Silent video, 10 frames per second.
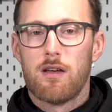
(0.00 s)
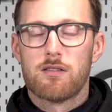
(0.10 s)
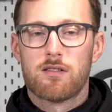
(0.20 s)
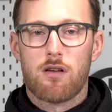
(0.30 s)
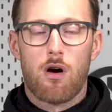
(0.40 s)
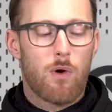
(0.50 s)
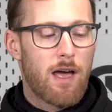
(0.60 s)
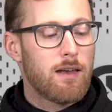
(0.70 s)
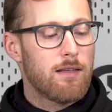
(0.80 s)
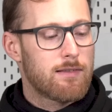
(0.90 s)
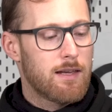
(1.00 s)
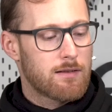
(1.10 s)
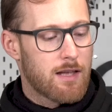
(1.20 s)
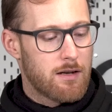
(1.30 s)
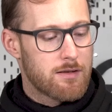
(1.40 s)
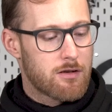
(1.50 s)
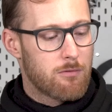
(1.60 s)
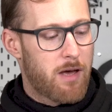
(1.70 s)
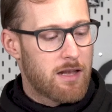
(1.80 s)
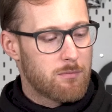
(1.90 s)
So anything that is
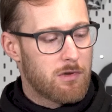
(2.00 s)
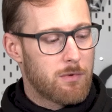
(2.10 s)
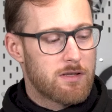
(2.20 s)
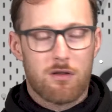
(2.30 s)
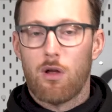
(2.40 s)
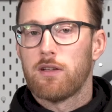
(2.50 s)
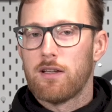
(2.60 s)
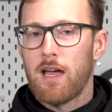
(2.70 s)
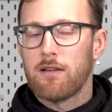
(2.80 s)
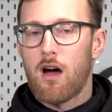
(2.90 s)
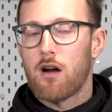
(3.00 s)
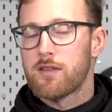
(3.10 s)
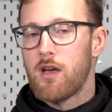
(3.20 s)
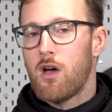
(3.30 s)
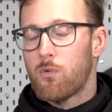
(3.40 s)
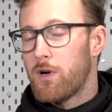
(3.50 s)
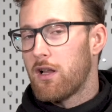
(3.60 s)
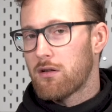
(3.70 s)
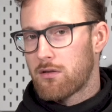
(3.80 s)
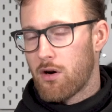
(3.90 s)
compatible with slotted handguards
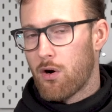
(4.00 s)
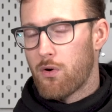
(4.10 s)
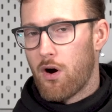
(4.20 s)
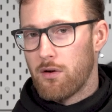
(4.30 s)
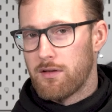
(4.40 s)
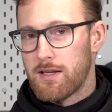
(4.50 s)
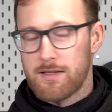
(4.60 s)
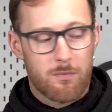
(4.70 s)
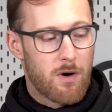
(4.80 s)
will go on this